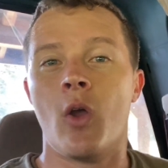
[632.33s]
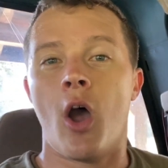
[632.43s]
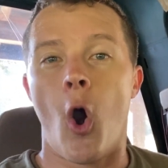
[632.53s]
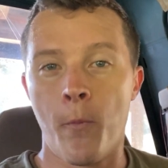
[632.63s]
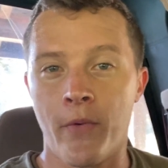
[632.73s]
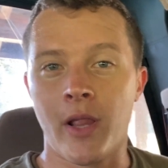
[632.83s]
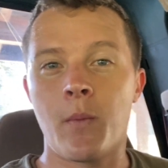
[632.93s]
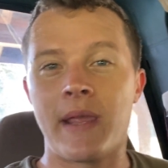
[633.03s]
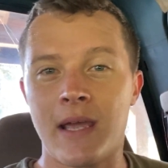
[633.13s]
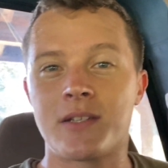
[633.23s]
hopefully
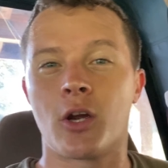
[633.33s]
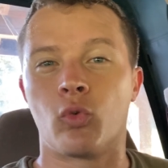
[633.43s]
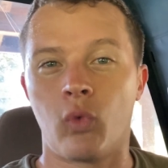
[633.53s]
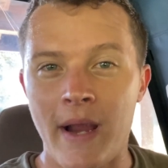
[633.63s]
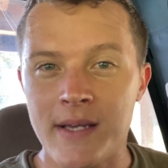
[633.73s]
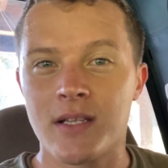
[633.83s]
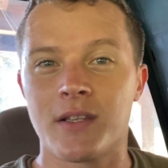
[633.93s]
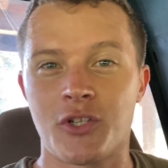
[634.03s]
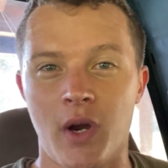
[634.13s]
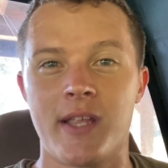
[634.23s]
we get to race
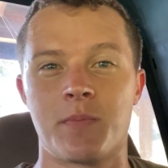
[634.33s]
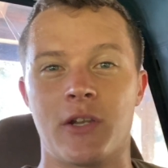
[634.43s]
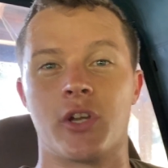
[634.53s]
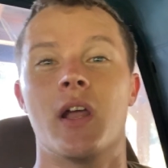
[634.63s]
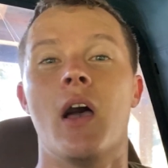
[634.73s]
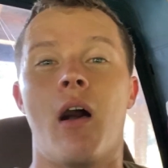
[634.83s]
the transmission.